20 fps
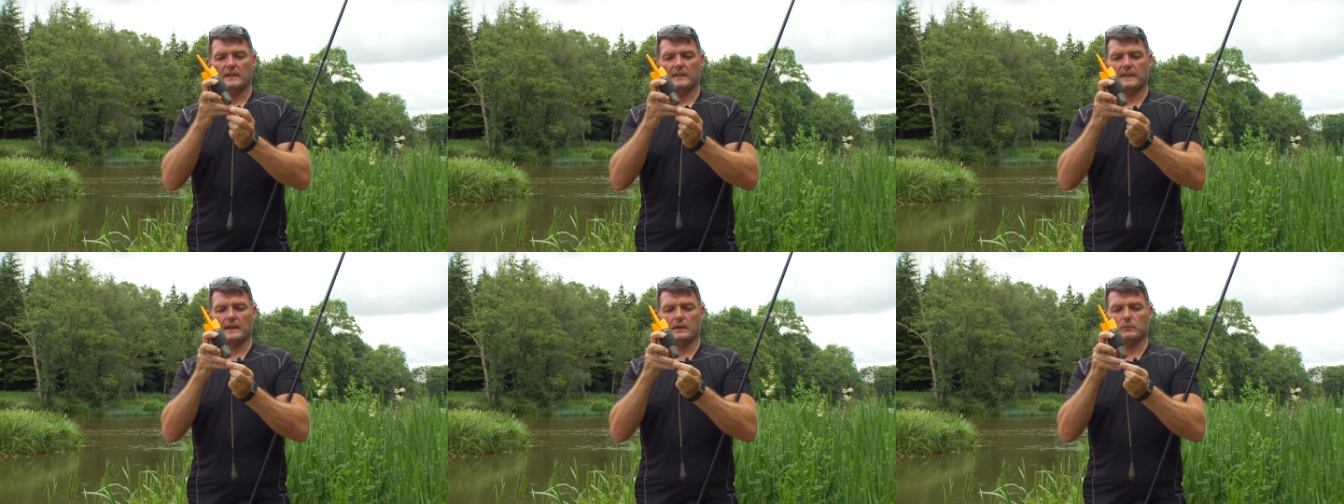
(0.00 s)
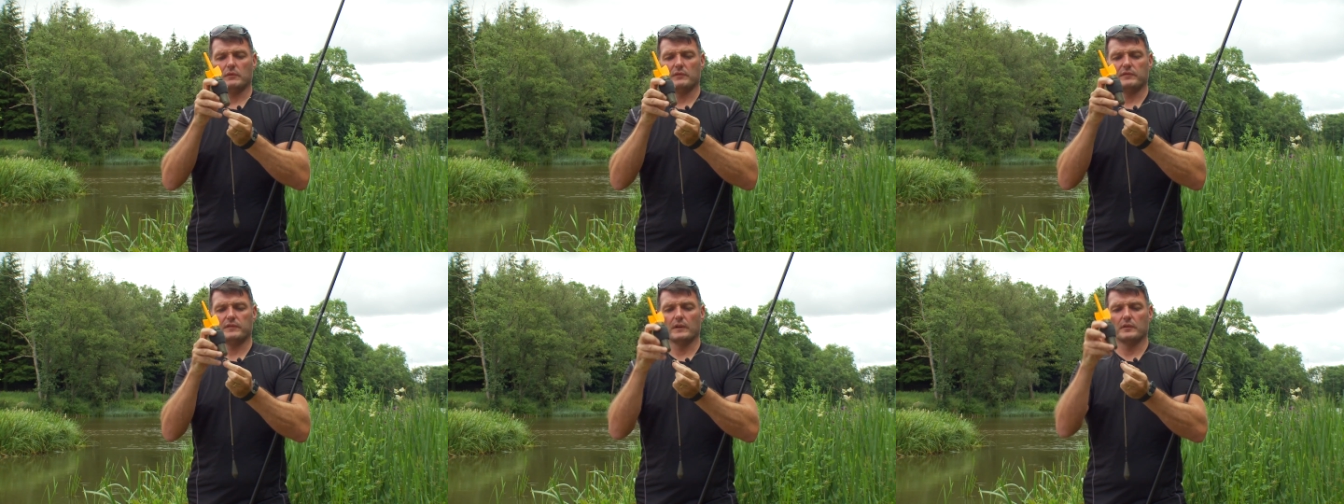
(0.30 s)
and that
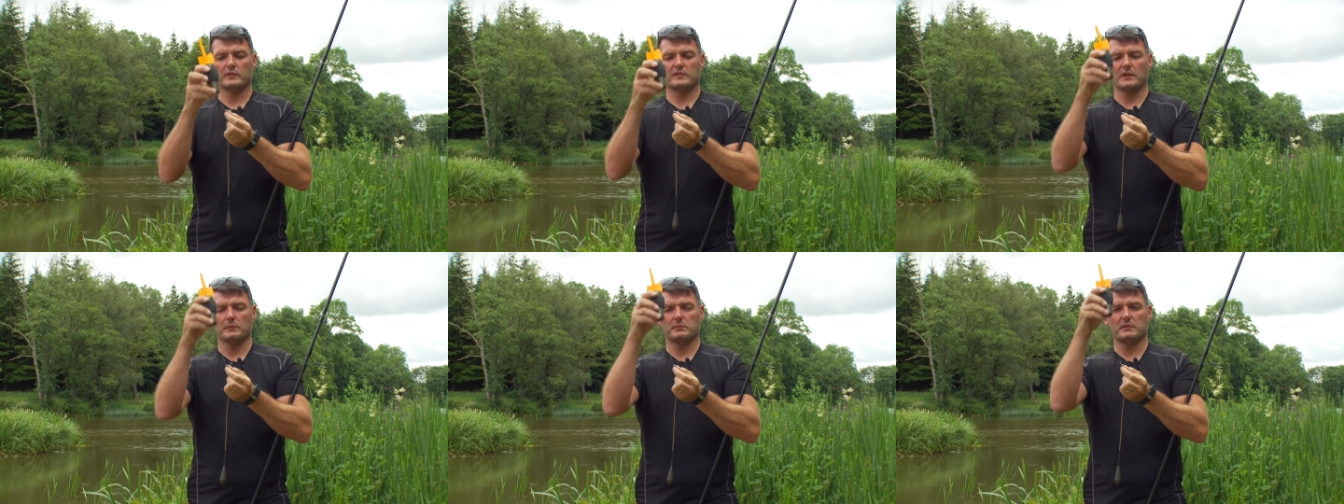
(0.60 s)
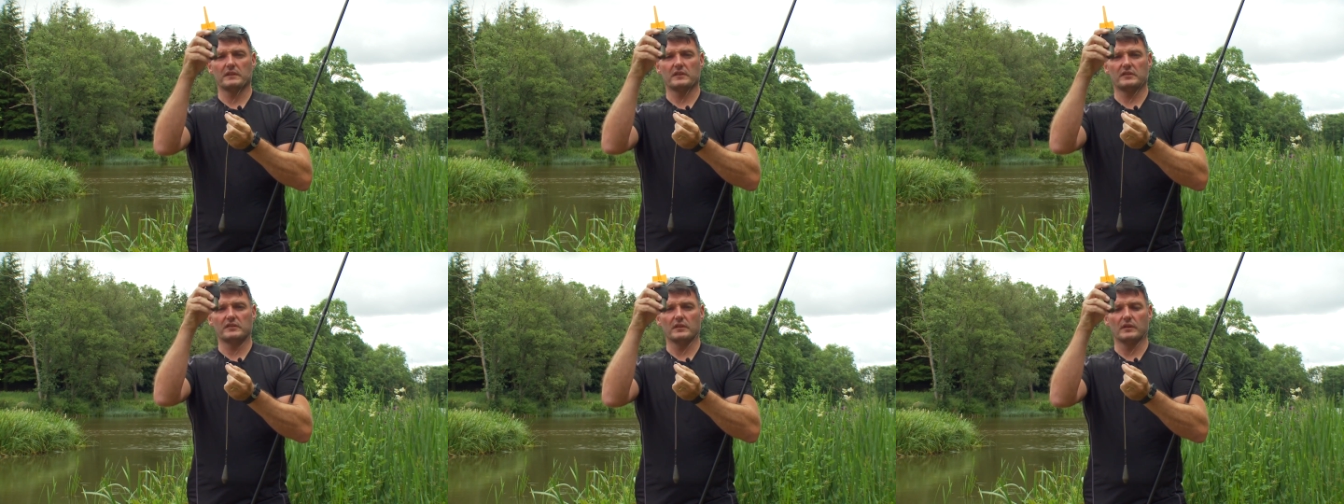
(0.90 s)
will float up
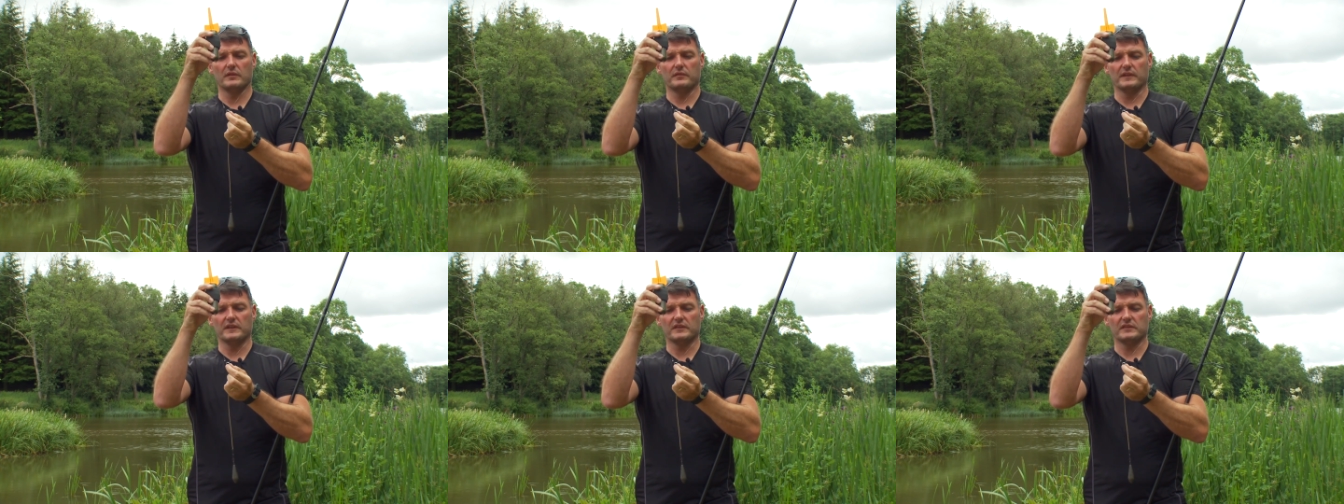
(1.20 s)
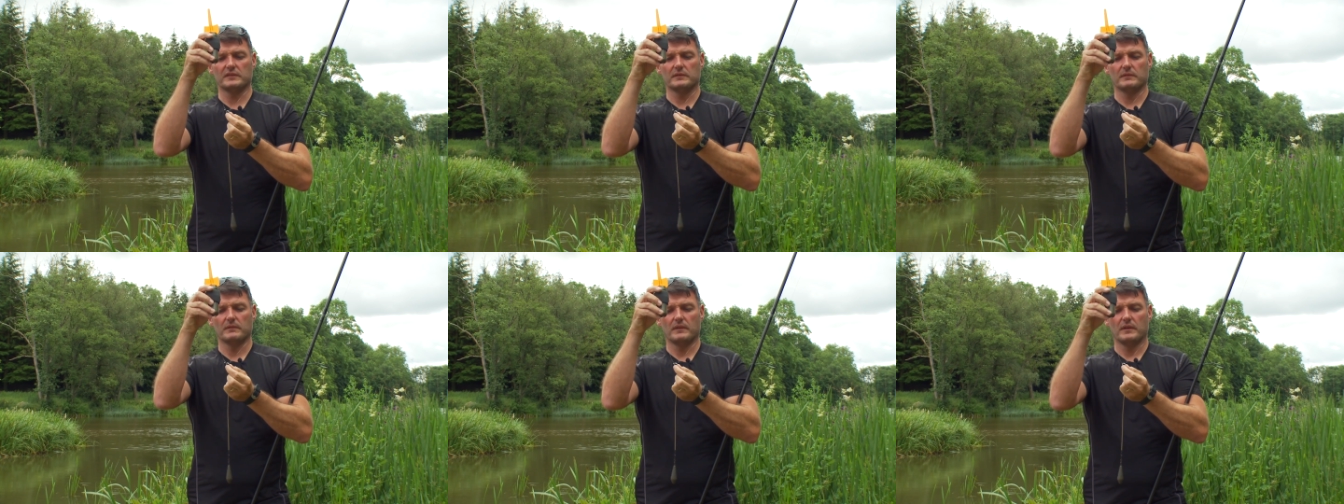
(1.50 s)
to the
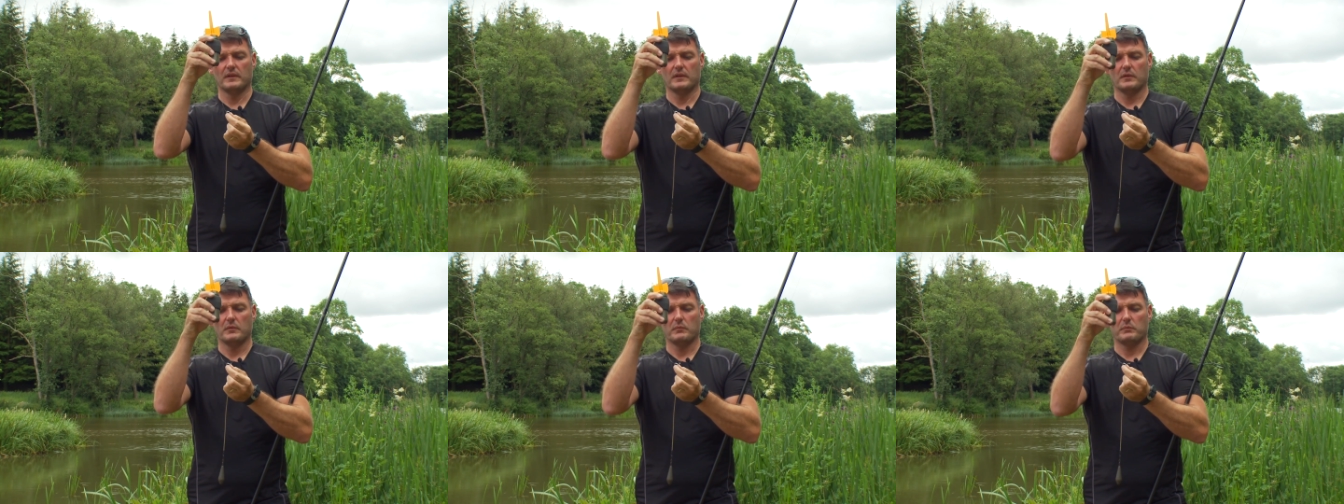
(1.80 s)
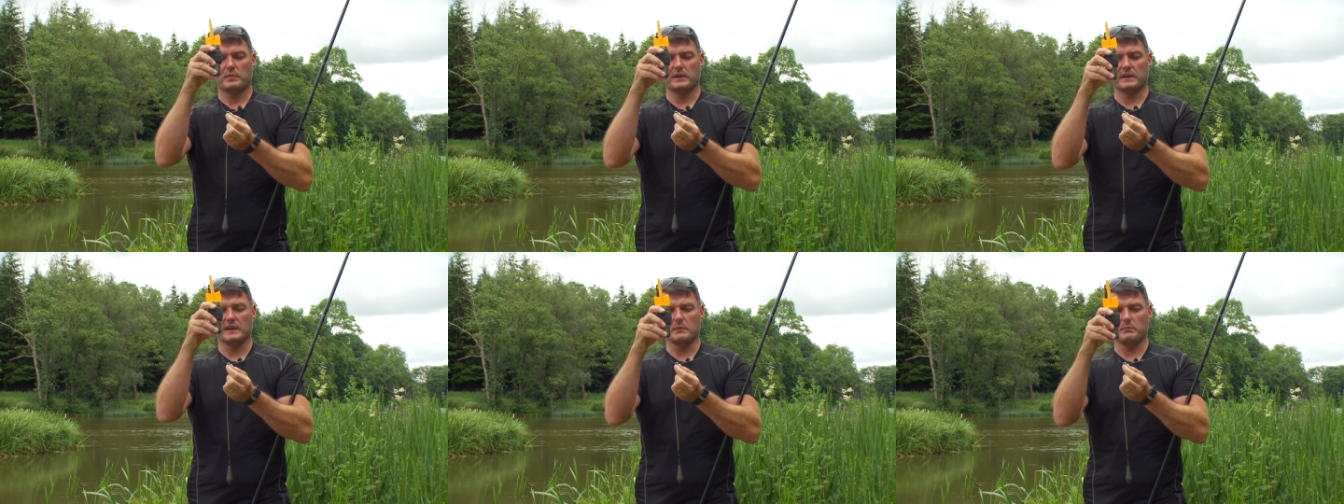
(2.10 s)
surface.
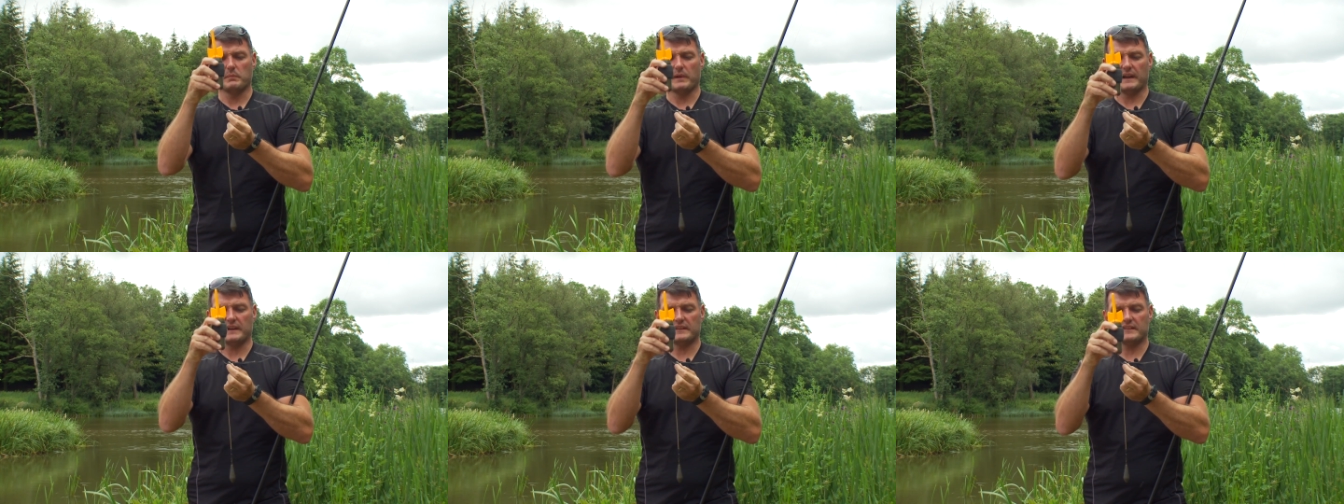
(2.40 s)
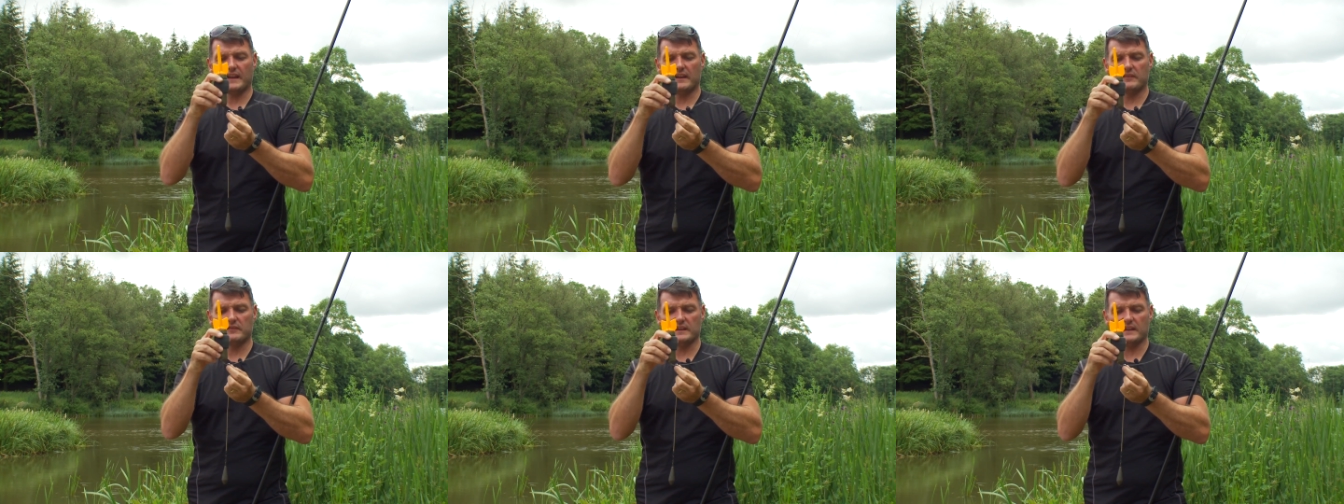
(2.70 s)
Bring it back
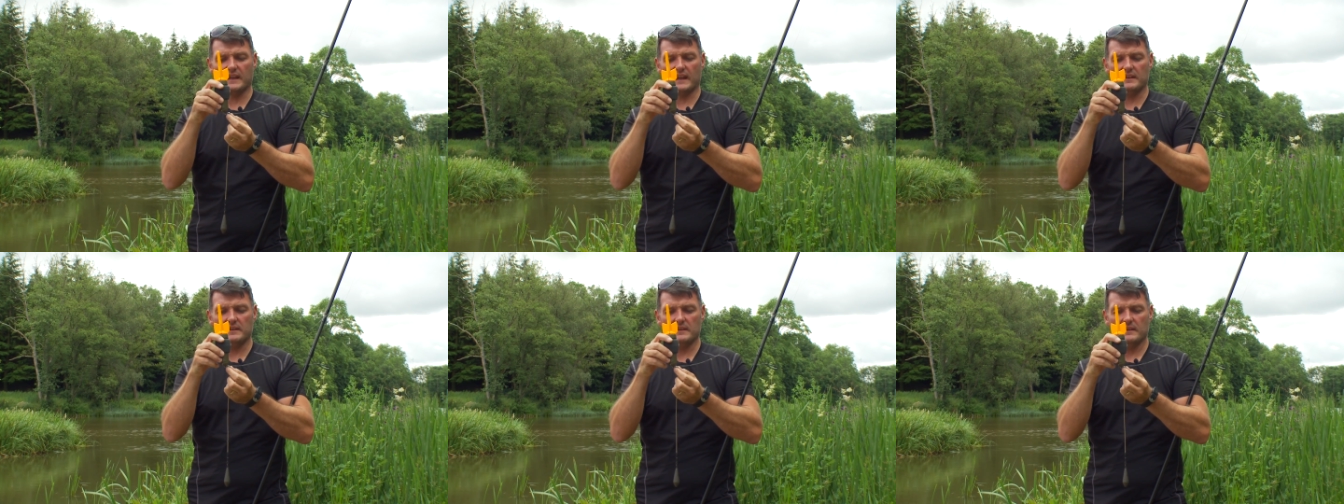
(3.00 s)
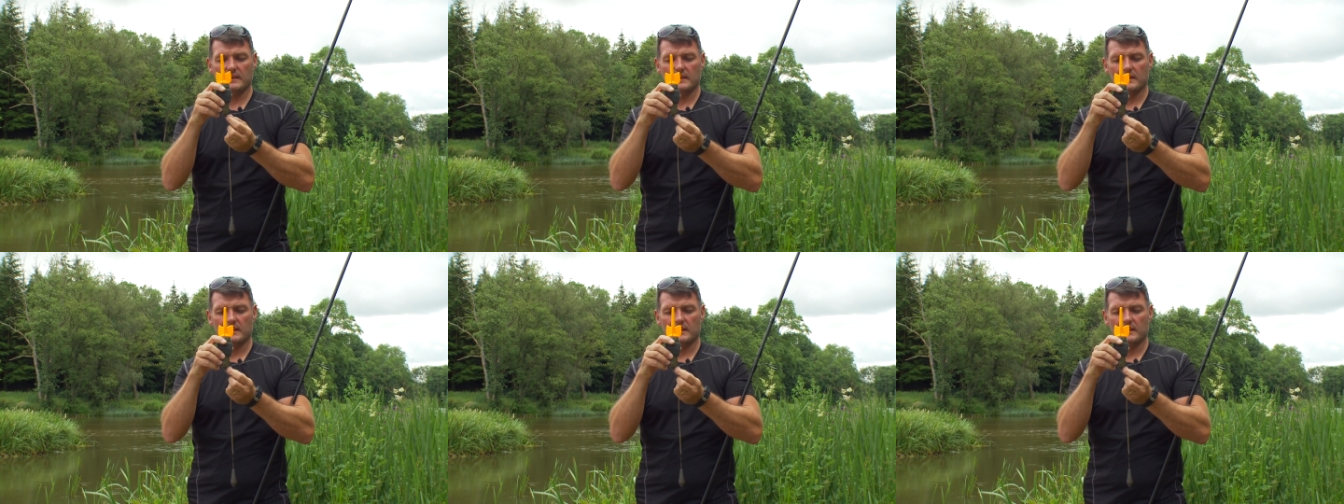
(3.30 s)
down again,